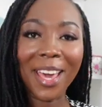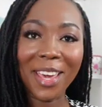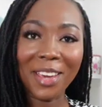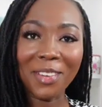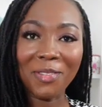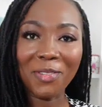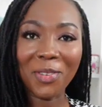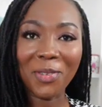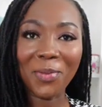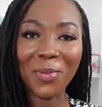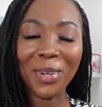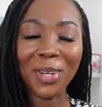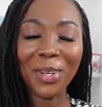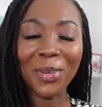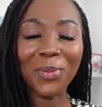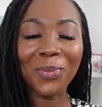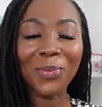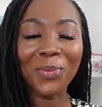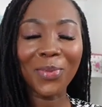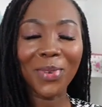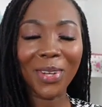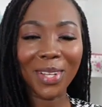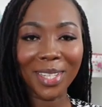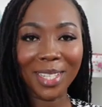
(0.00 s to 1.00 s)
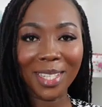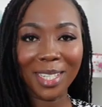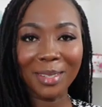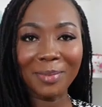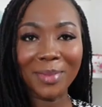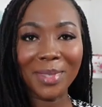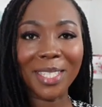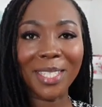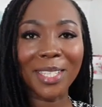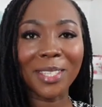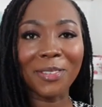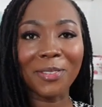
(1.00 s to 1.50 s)
everyone,
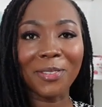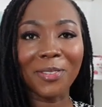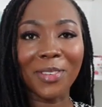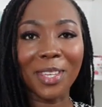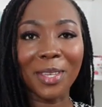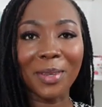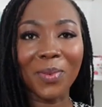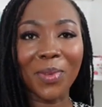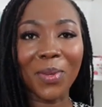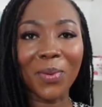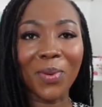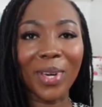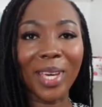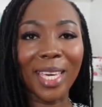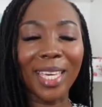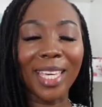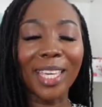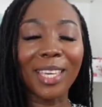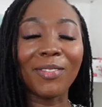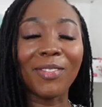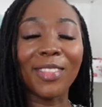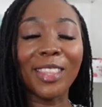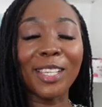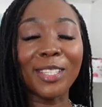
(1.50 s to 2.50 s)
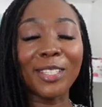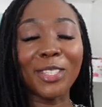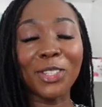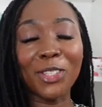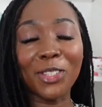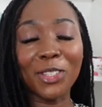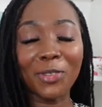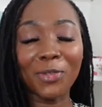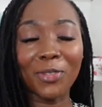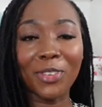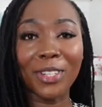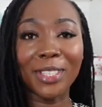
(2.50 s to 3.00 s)
welcome to the Phoebe Way. If this
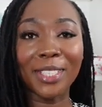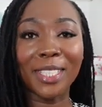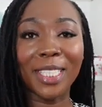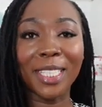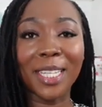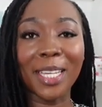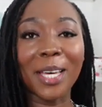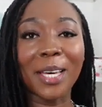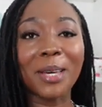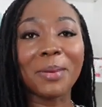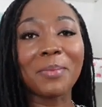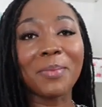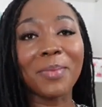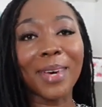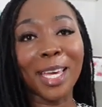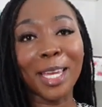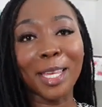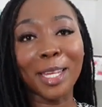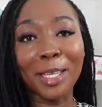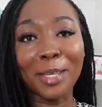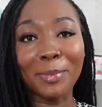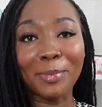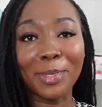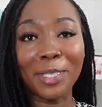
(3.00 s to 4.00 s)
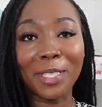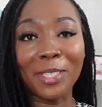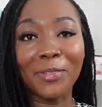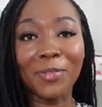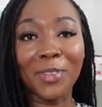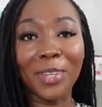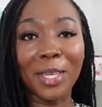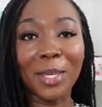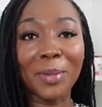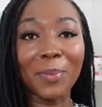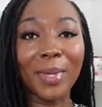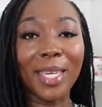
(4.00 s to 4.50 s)
is your first time, my name is
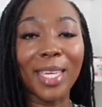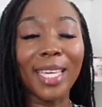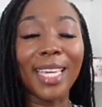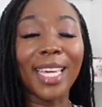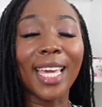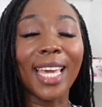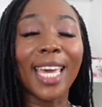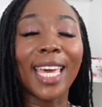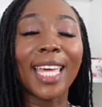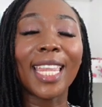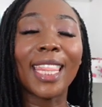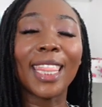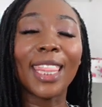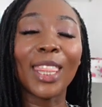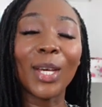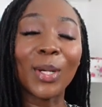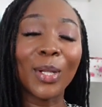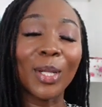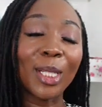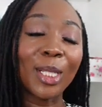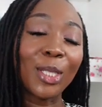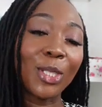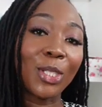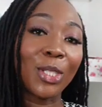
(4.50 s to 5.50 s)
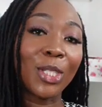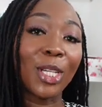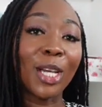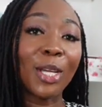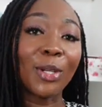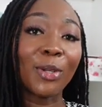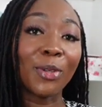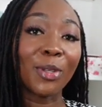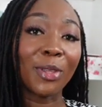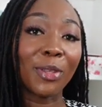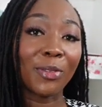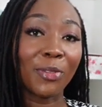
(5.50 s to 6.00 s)
Phoebe and on this
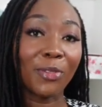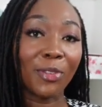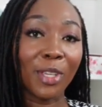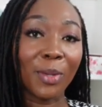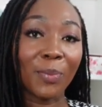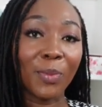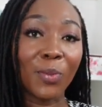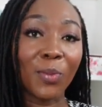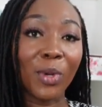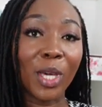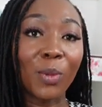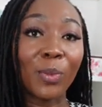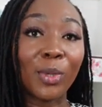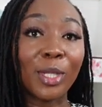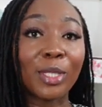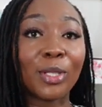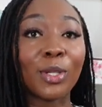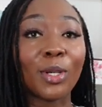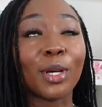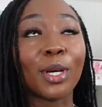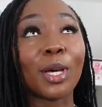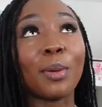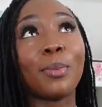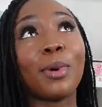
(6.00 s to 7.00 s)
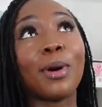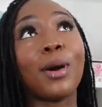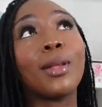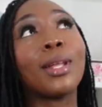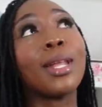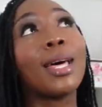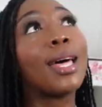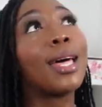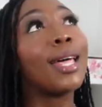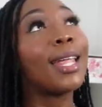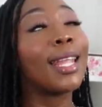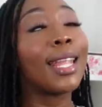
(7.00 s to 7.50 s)
channel, the Phoebe Way, we talk
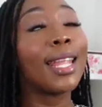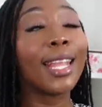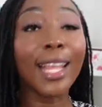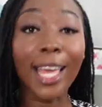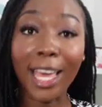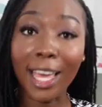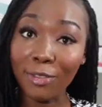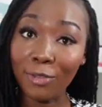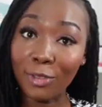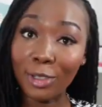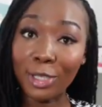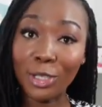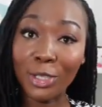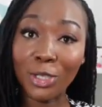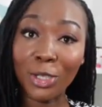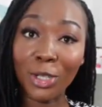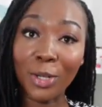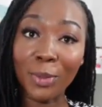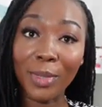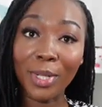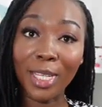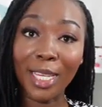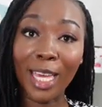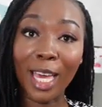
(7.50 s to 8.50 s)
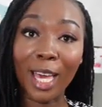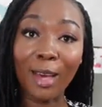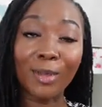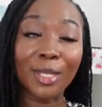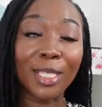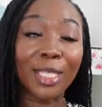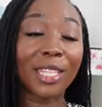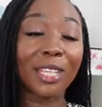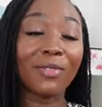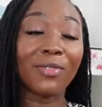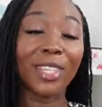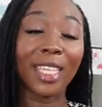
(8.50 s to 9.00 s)
about life in Germany, how
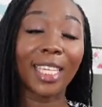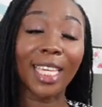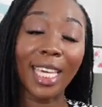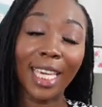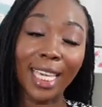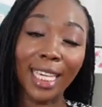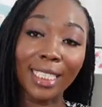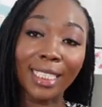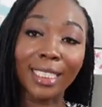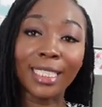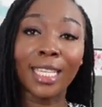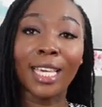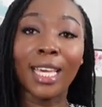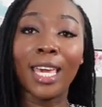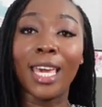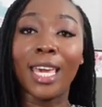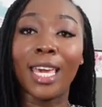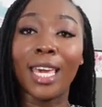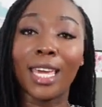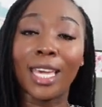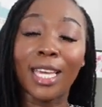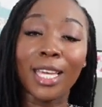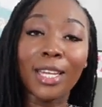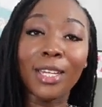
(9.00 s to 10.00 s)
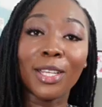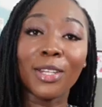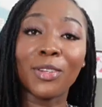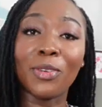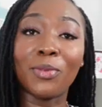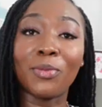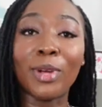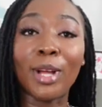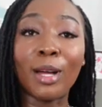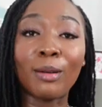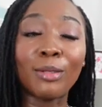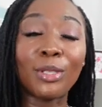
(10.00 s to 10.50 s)
to navigate in and
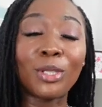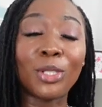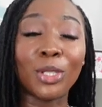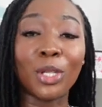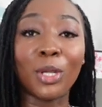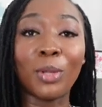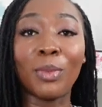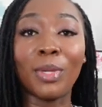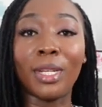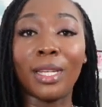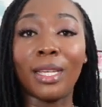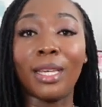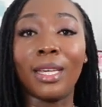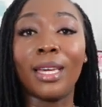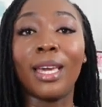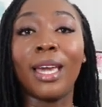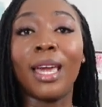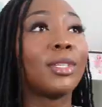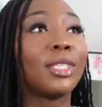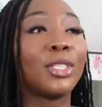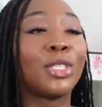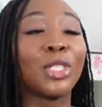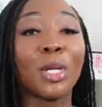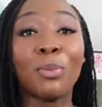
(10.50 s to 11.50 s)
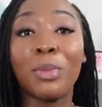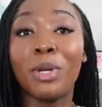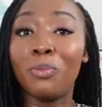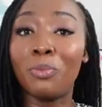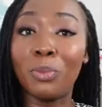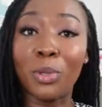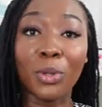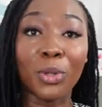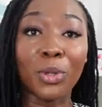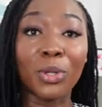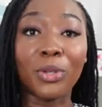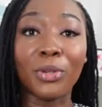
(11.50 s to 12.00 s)
around Germany, the
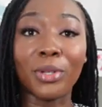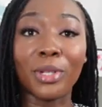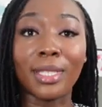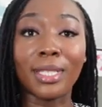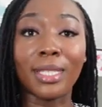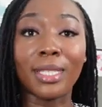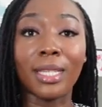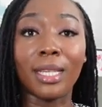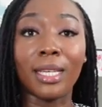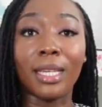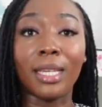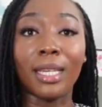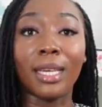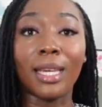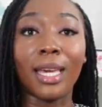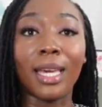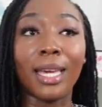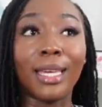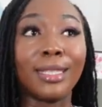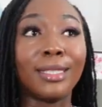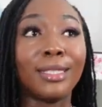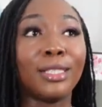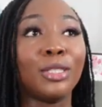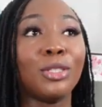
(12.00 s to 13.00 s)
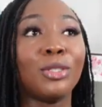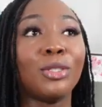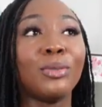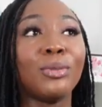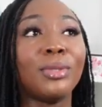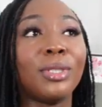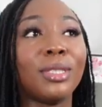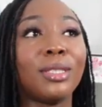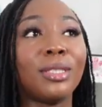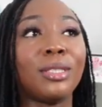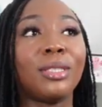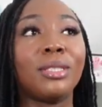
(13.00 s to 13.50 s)
German bureaucracy, and you
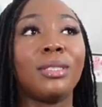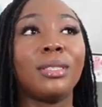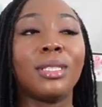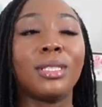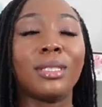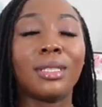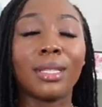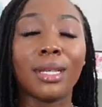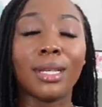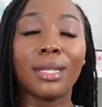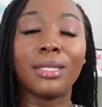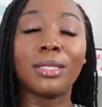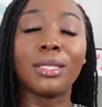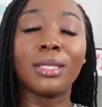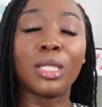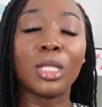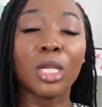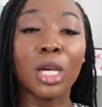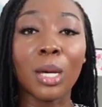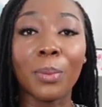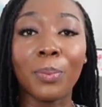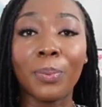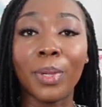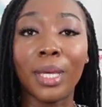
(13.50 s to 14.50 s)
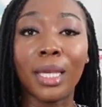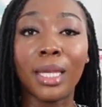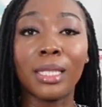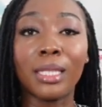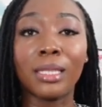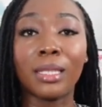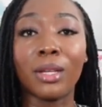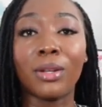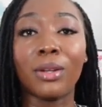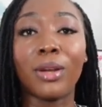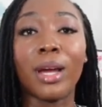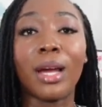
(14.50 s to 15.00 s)
know, just discussing
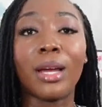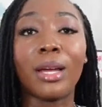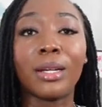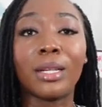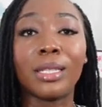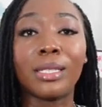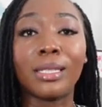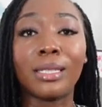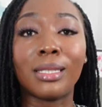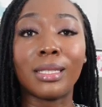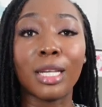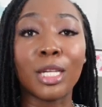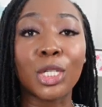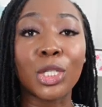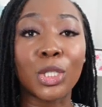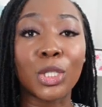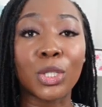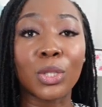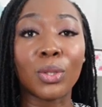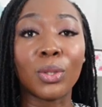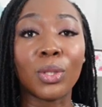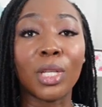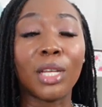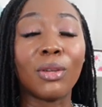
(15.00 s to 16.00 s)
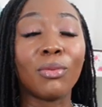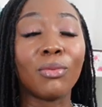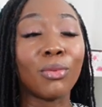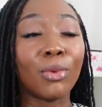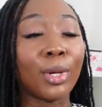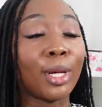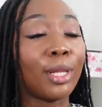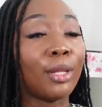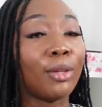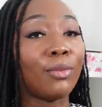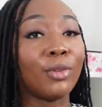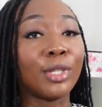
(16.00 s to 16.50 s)
topics that are essential and
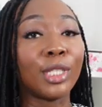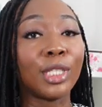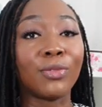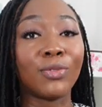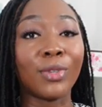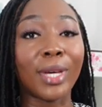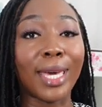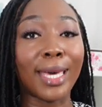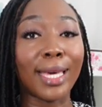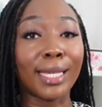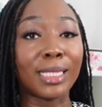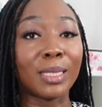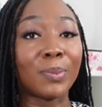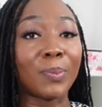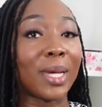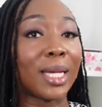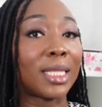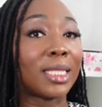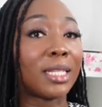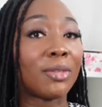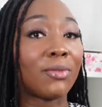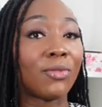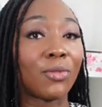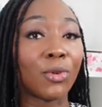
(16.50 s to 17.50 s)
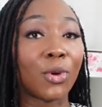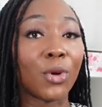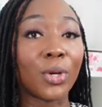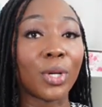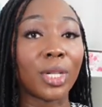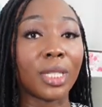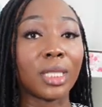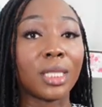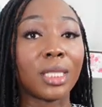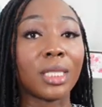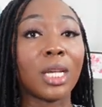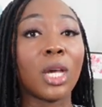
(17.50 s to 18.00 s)
relevant for expats and
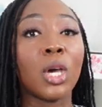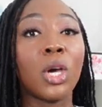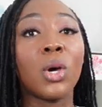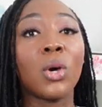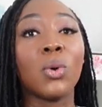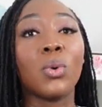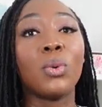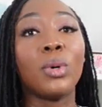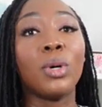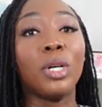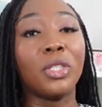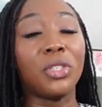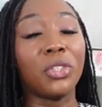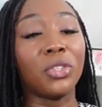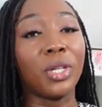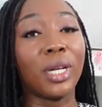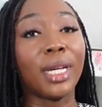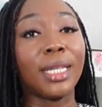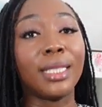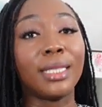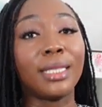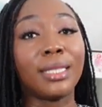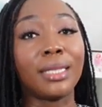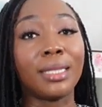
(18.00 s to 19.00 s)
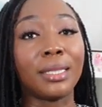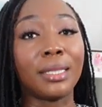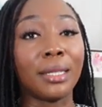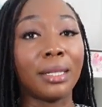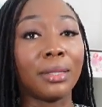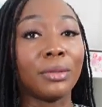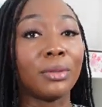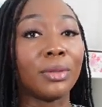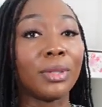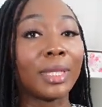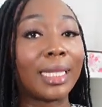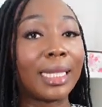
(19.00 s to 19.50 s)
foreigners who are trying to
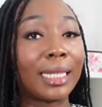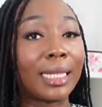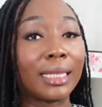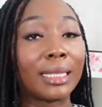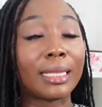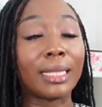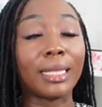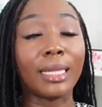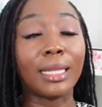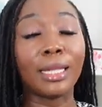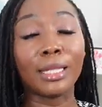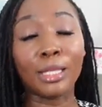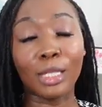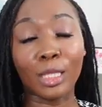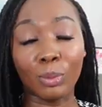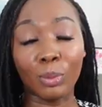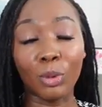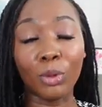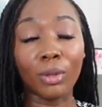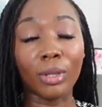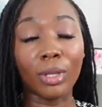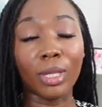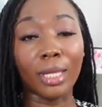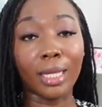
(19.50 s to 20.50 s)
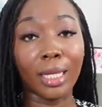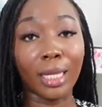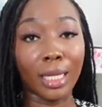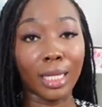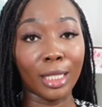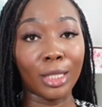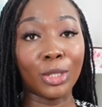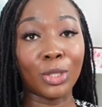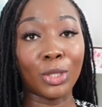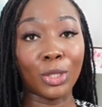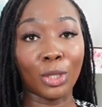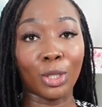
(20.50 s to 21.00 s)
settle easily and smoothly
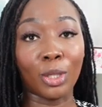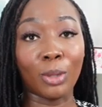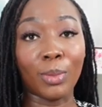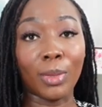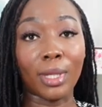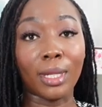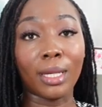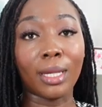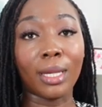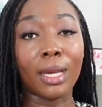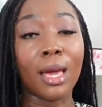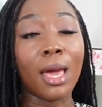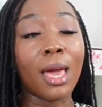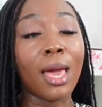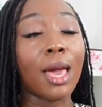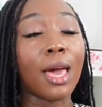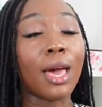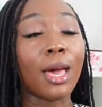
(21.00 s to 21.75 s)
in Germany.